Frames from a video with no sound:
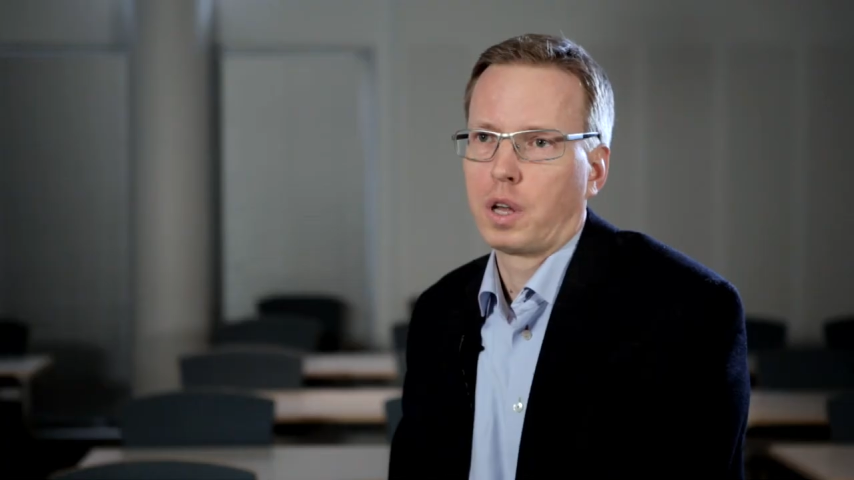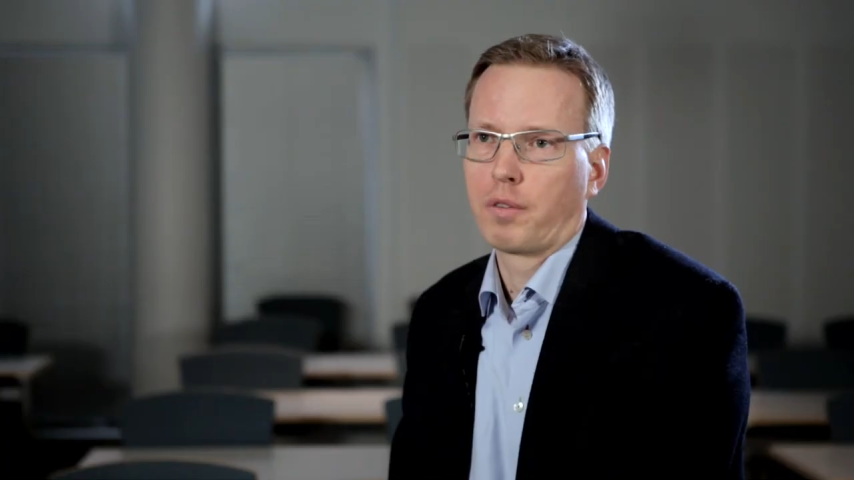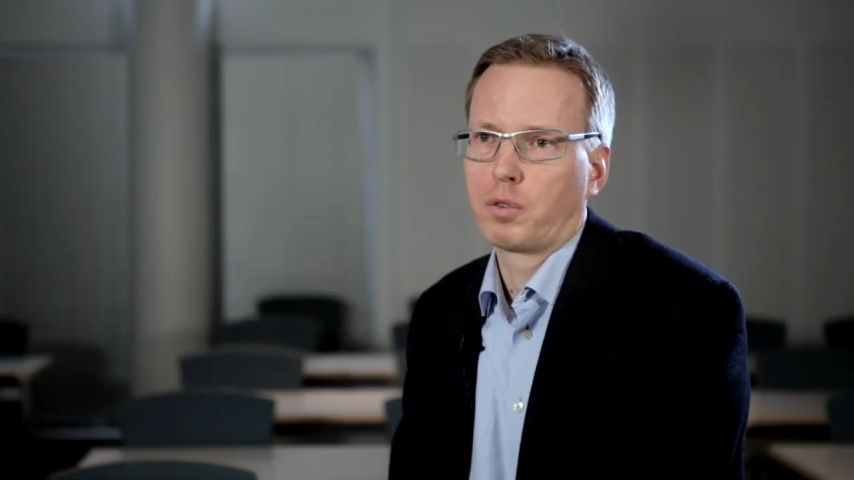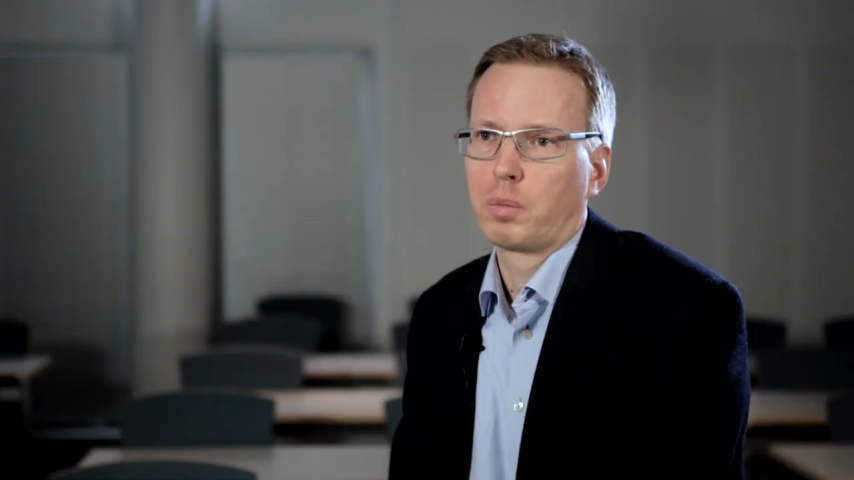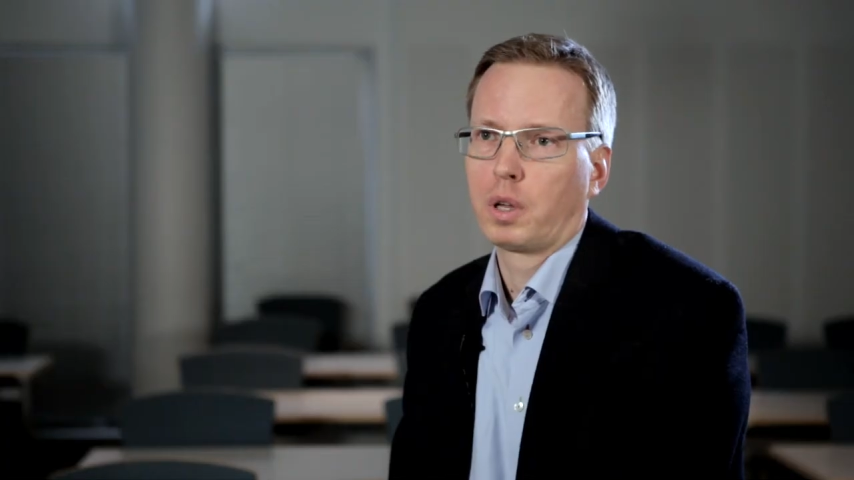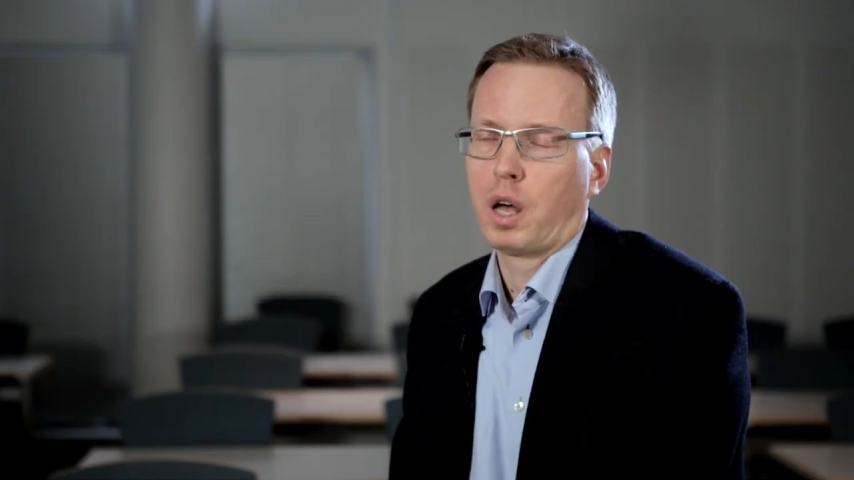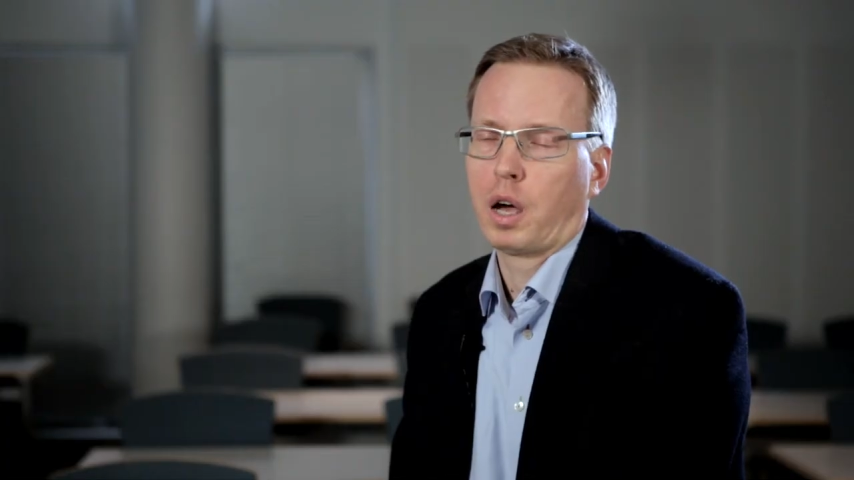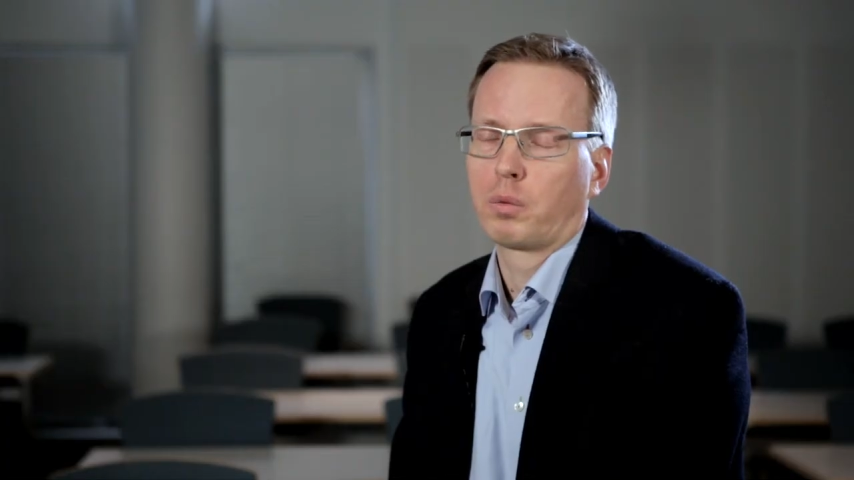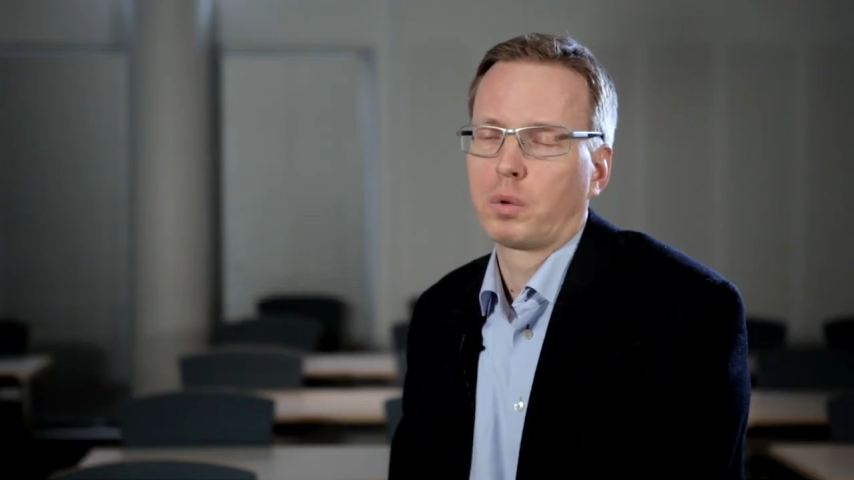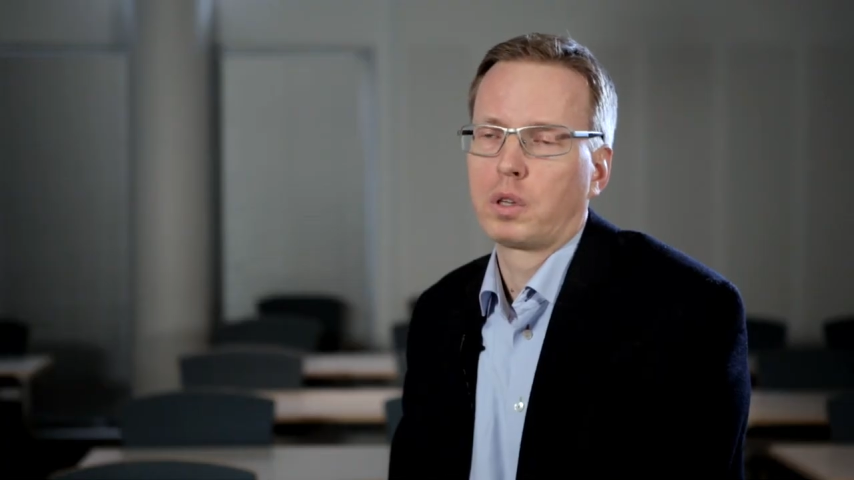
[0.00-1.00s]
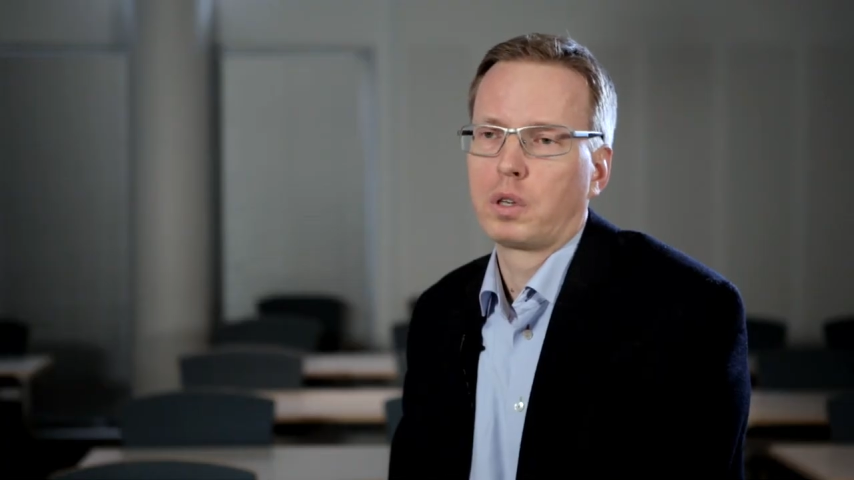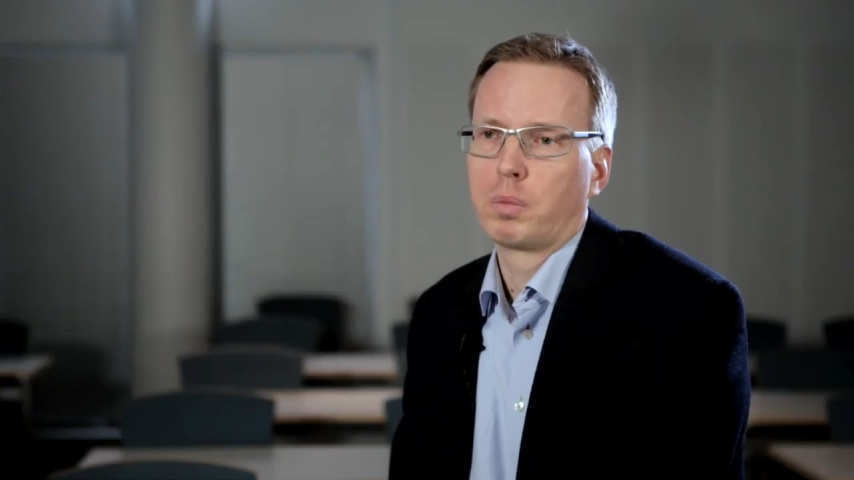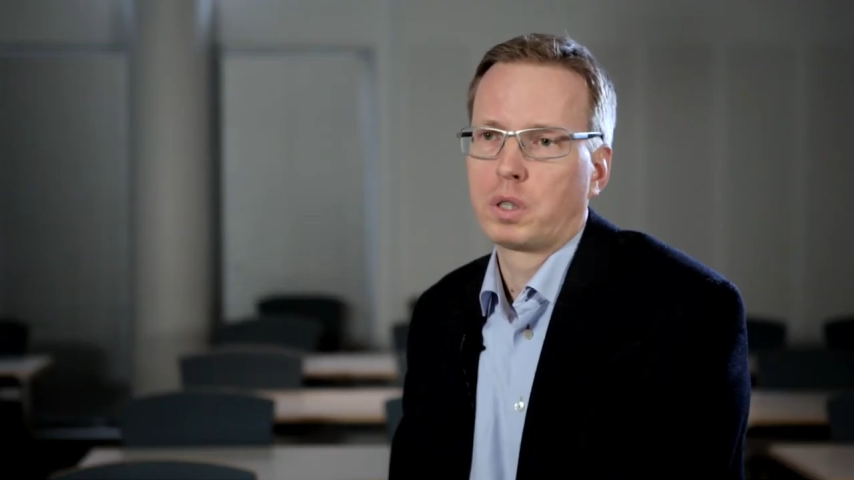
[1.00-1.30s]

and have to be aligned with the